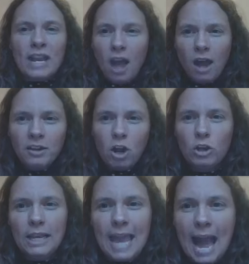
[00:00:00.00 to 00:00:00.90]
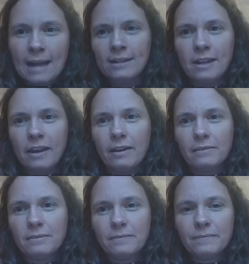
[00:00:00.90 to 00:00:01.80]
in ungodly anger,
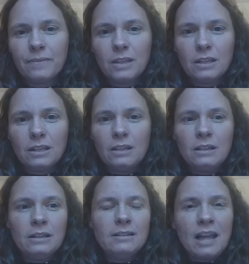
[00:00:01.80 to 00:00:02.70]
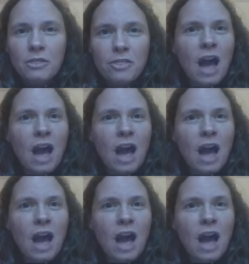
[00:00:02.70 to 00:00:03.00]
then